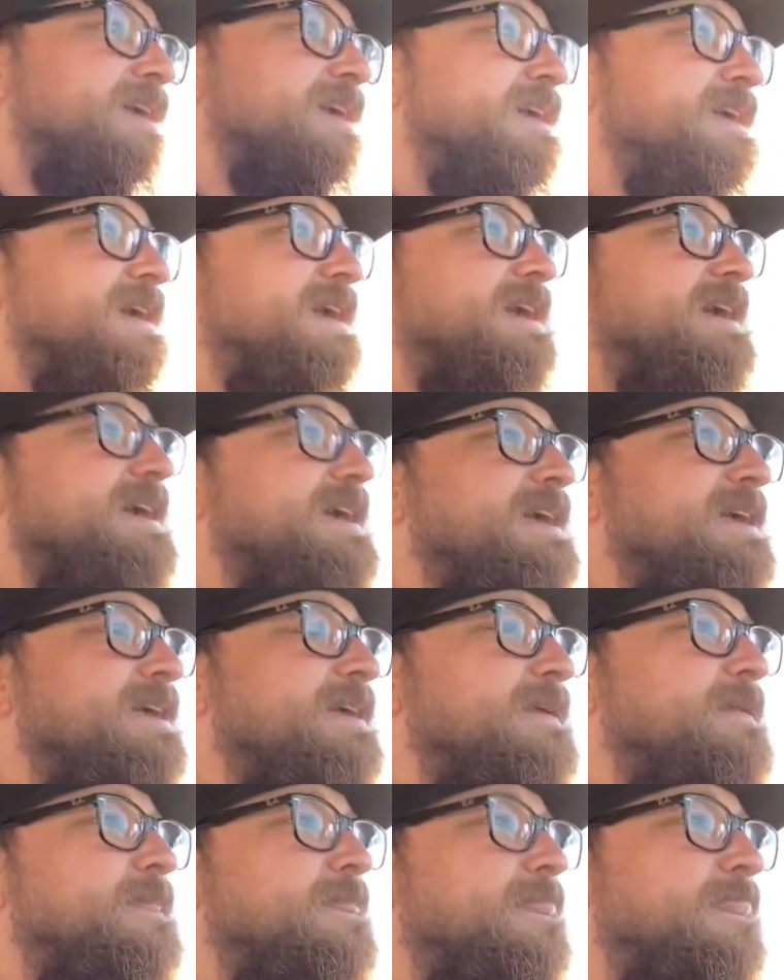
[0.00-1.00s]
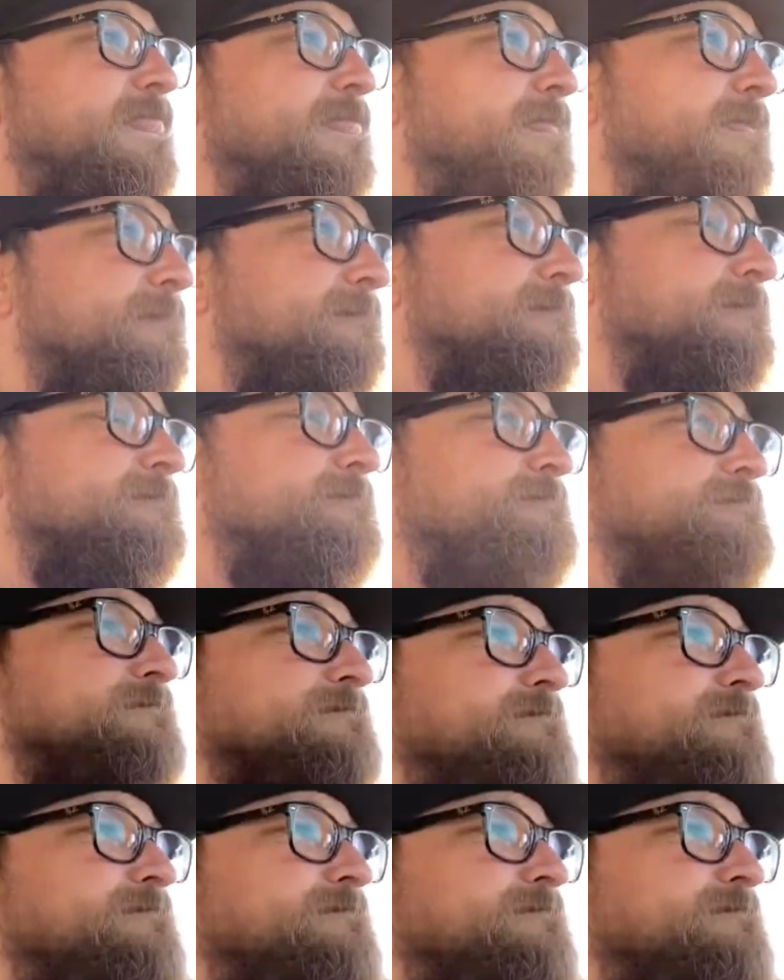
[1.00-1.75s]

Maybe you just save your money